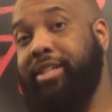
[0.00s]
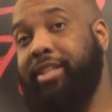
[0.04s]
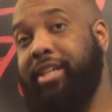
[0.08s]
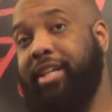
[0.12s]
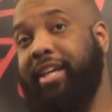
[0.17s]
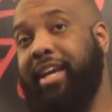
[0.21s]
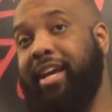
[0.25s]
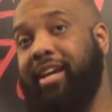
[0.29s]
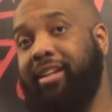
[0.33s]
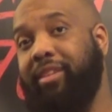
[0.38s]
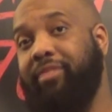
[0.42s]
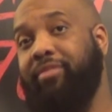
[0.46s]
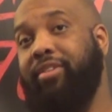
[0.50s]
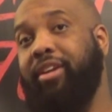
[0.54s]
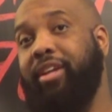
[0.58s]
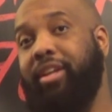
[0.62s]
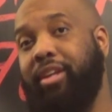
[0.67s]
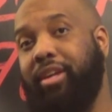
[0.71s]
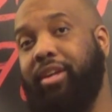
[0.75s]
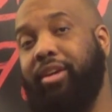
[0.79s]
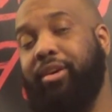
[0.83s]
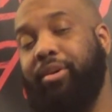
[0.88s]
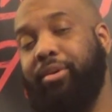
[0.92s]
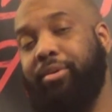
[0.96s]
Check out the
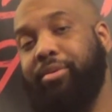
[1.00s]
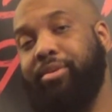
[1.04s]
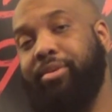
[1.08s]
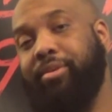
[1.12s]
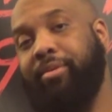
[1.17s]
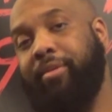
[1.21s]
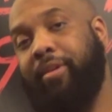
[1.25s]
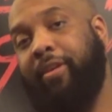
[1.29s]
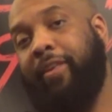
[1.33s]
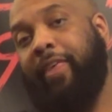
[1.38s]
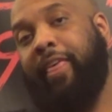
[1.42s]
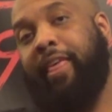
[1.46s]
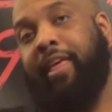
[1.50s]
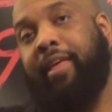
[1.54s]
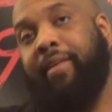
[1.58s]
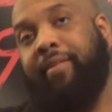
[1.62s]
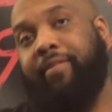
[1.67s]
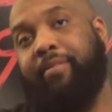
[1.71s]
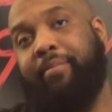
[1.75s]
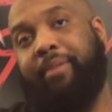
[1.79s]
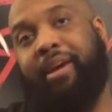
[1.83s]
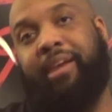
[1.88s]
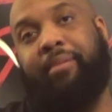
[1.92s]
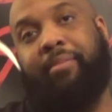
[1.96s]
videos.
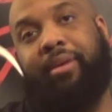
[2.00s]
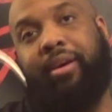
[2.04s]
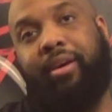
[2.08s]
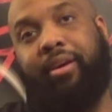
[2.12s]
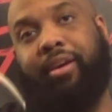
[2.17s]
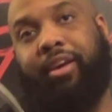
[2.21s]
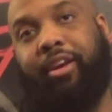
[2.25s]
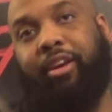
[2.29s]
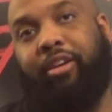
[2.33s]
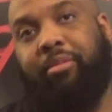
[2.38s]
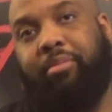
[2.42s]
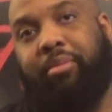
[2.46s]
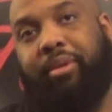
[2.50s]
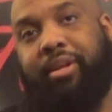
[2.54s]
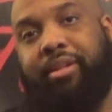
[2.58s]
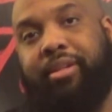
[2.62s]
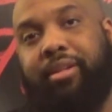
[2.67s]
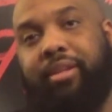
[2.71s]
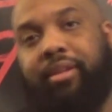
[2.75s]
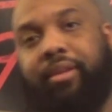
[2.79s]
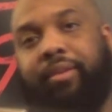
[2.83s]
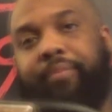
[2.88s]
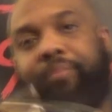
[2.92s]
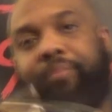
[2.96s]
Main man, Kel Breezy.